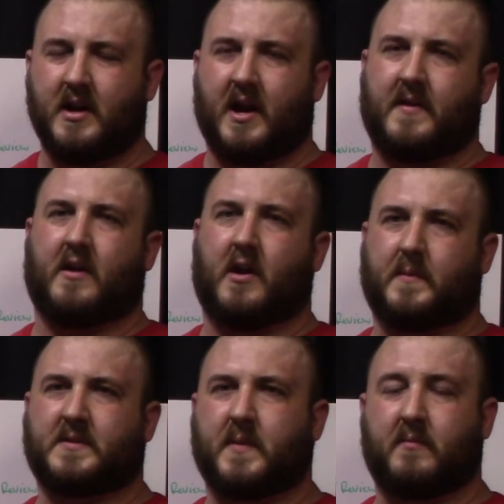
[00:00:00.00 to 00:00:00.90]
and that'll help
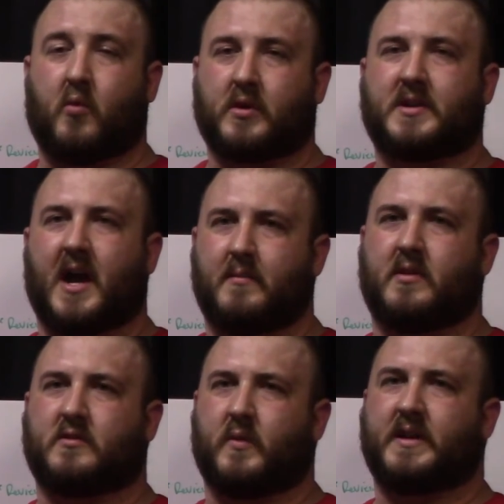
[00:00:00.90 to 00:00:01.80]
you spend more time in
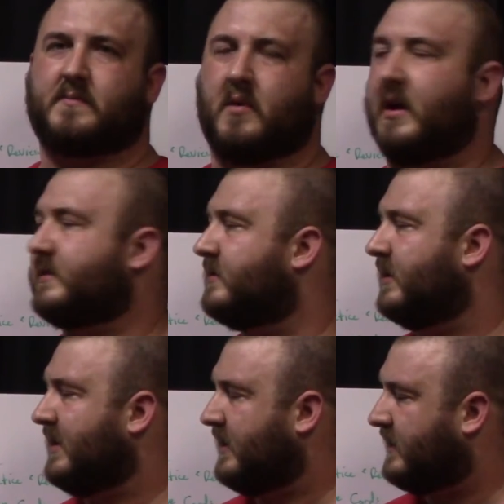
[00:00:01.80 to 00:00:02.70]
those weak spots.
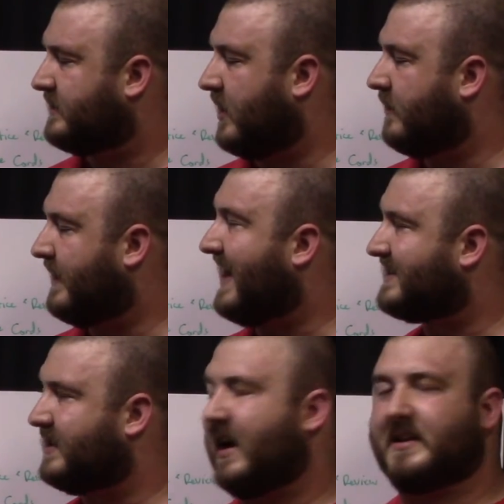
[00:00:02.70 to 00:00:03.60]
So
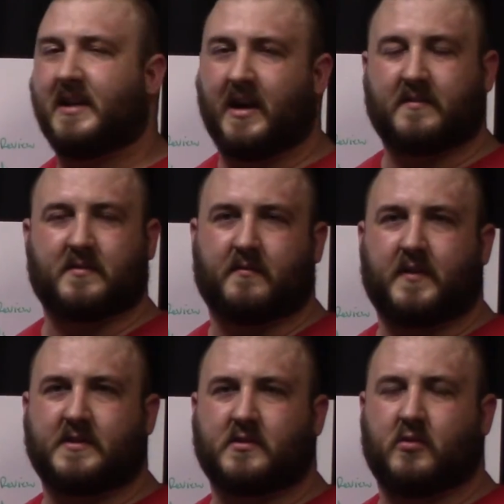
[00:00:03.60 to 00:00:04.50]
that's the idea of some
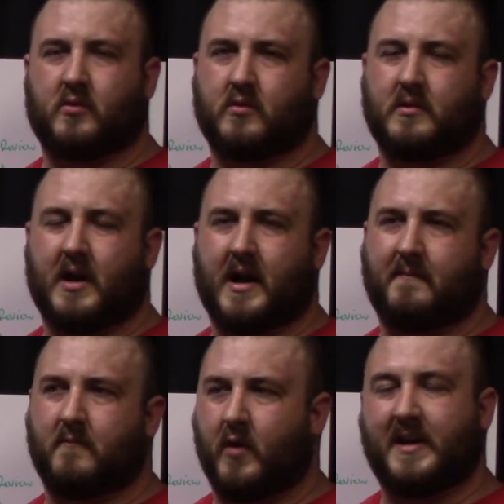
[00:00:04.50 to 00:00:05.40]
physical
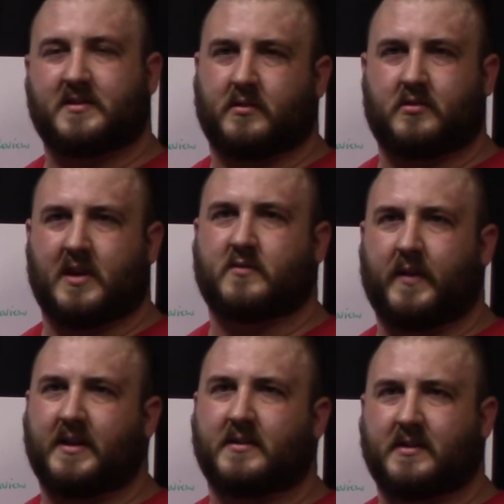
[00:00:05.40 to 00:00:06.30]
ways to address
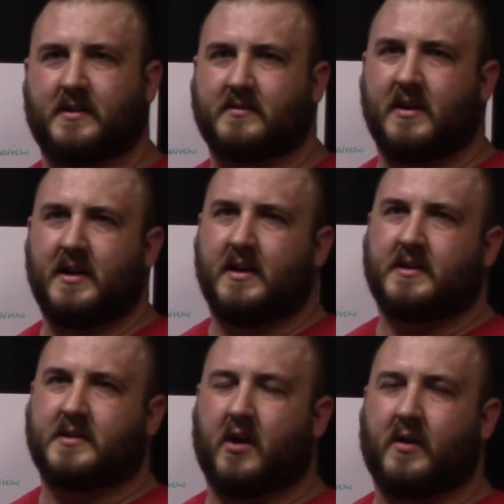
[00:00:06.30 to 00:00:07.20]
weaknesses.
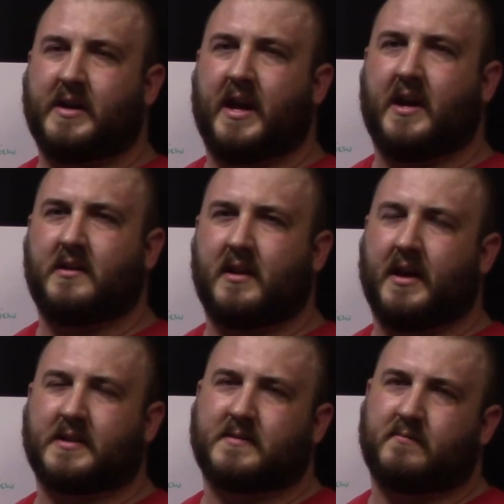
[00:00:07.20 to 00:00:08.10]
So again,
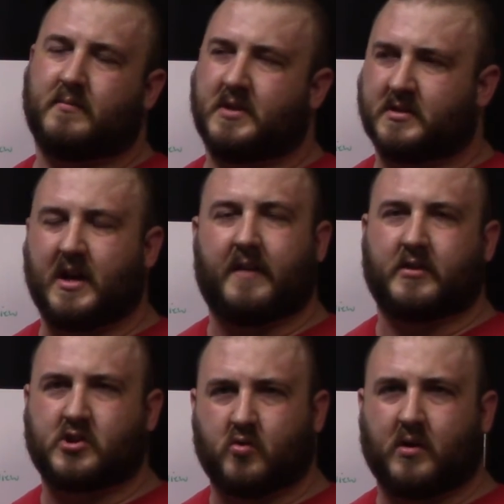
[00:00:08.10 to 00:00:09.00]
it's just kind of a
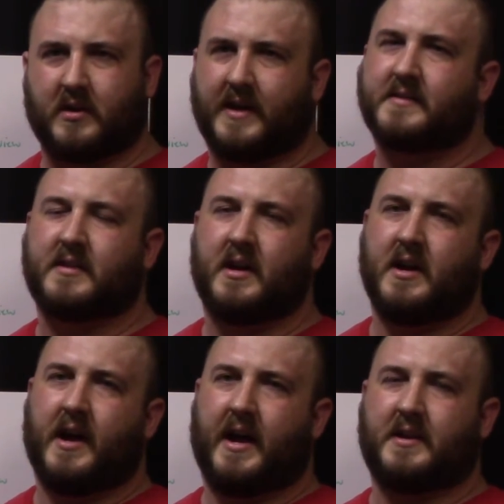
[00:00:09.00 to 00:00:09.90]
short list
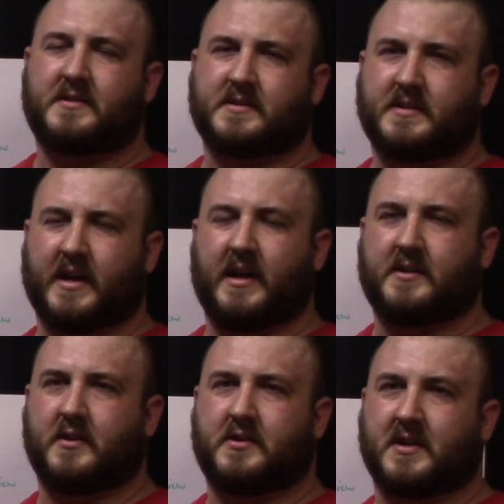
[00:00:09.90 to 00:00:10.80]
and sticking
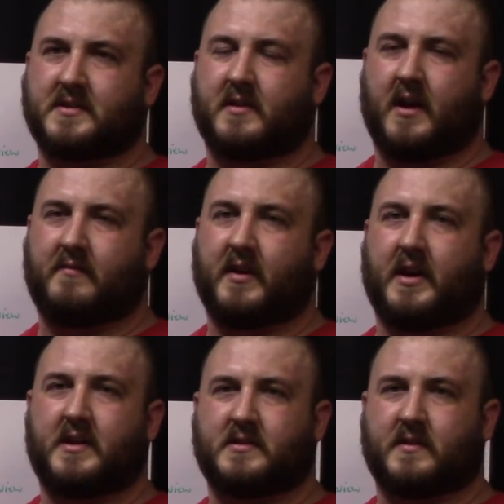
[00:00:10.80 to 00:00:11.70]
to just
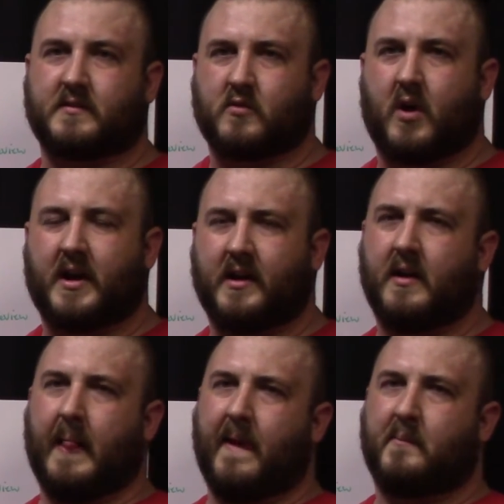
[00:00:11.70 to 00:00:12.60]
variations of squatting.
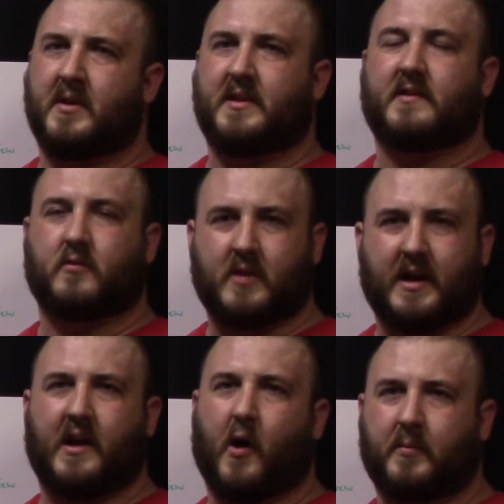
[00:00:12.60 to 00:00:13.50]
But this will kind
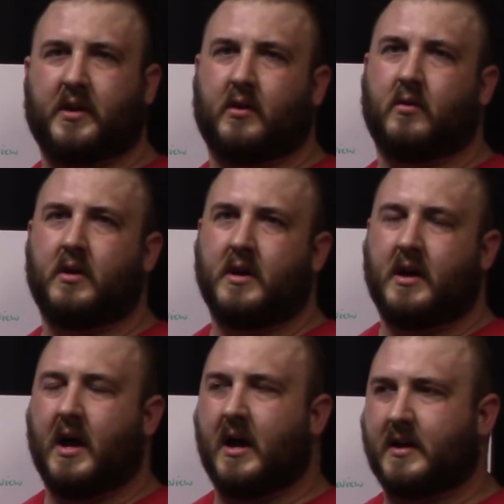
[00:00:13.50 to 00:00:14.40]
of help you
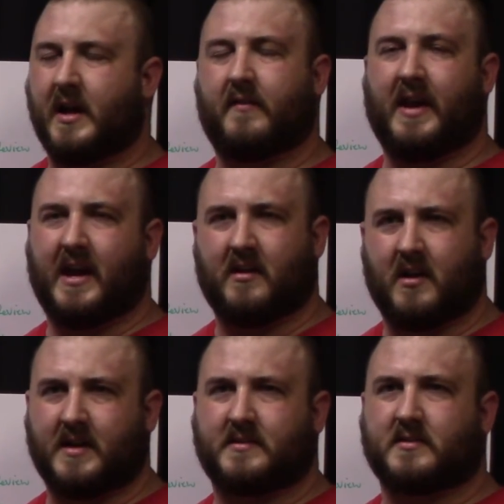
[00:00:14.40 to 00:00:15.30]
kind of
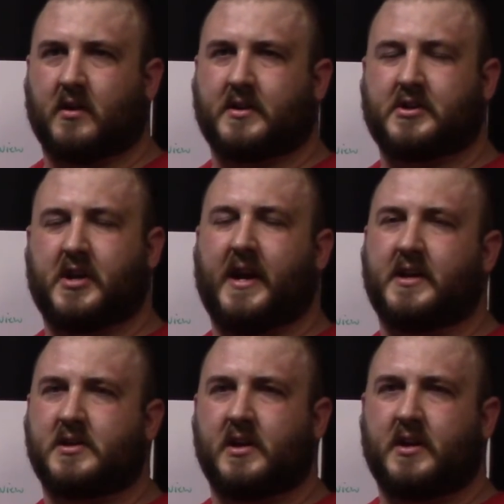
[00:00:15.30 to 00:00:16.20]
analyze and start to
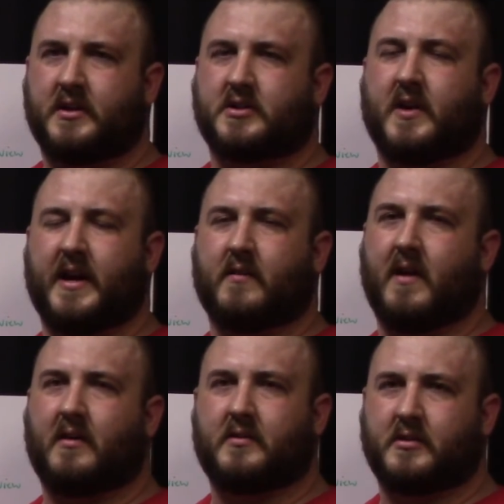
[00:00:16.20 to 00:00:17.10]
change your training
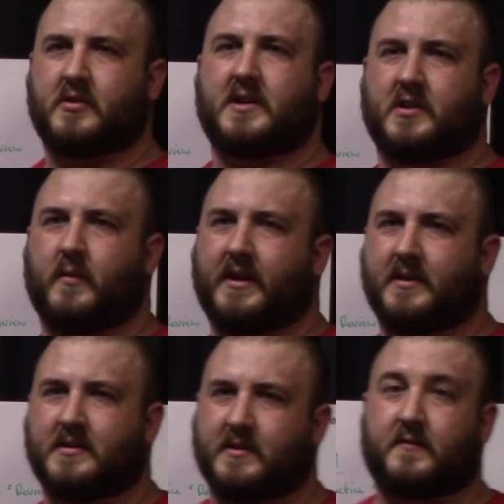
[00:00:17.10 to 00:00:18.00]
around to address your
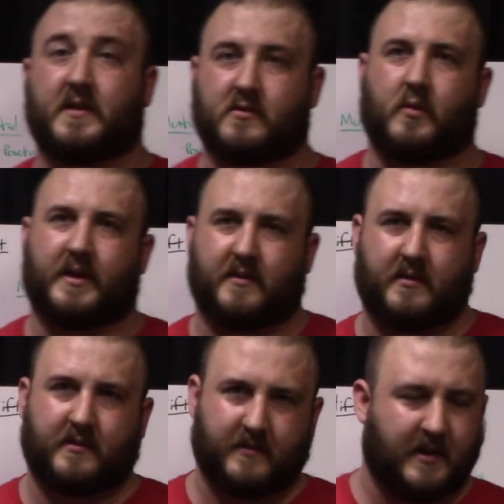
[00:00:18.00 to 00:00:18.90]
weaknesses, physical
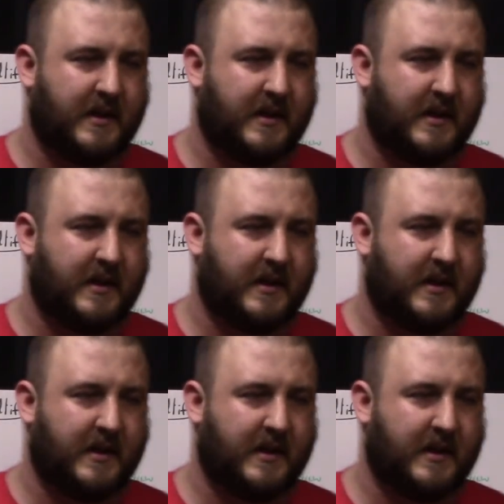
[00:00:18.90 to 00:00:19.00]
weaknesses.